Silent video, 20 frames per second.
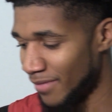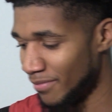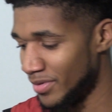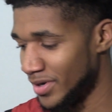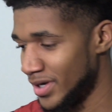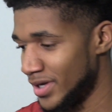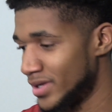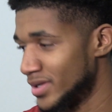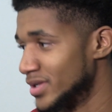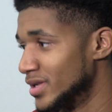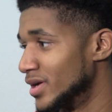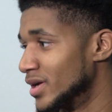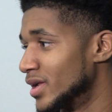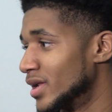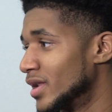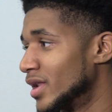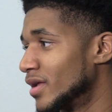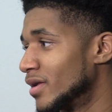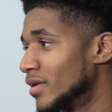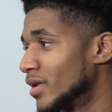But
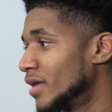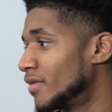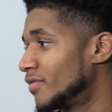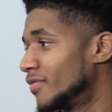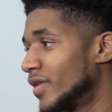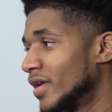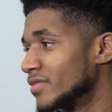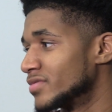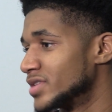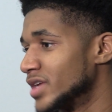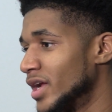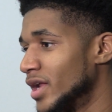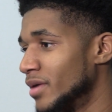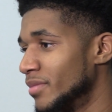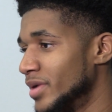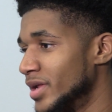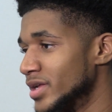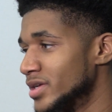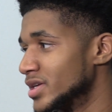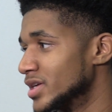the level five chain, I
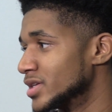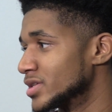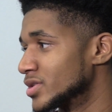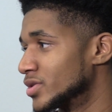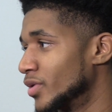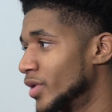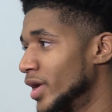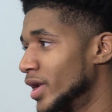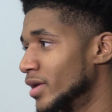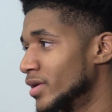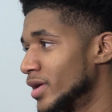mean, it's great.